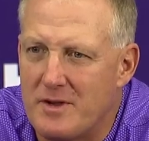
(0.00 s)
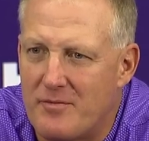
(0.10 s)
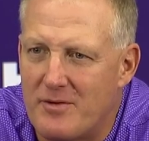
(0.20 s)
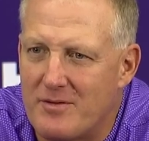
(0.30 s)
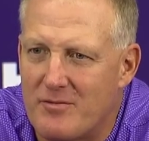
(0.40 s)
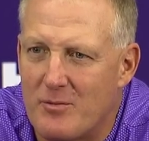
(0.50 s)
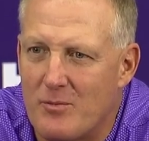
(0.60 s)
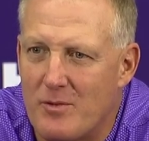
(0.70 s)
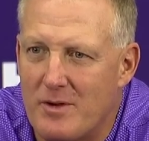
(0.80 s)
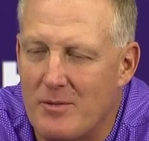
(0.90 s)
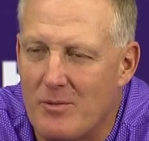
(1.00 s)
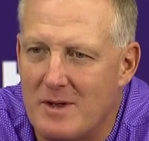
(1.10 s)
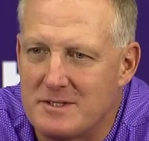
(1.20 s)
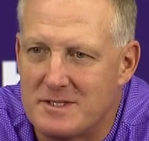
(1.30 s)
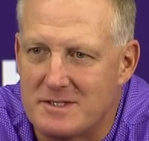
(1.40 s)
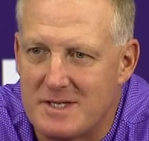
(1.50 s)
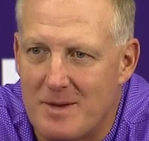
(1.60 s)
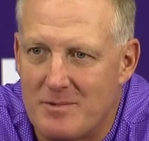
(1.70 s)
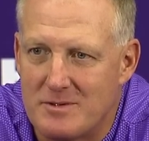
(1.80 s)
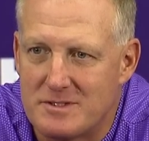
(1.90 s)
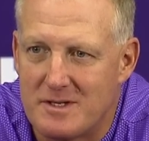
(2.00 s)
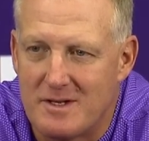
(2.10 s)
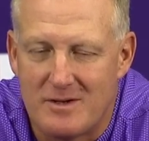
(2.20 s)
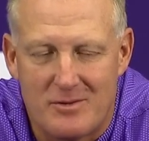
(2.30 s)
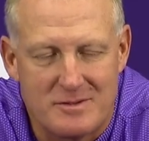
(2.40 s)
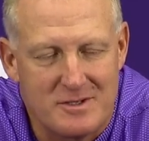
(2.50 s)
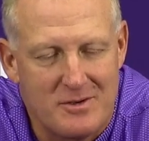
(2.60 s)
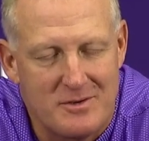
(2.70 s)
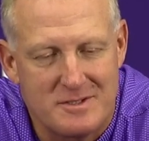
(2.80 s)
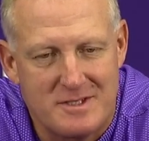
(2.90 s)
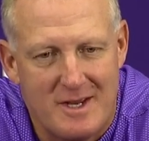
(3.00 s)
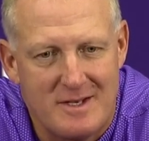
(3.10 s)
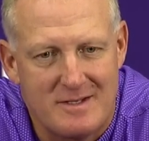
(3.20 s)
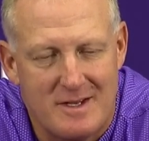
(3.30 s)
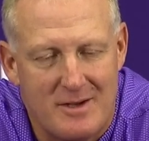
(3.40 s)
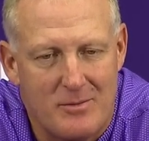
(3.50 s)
different from when it was at Sam Houston in North Dakota State uh,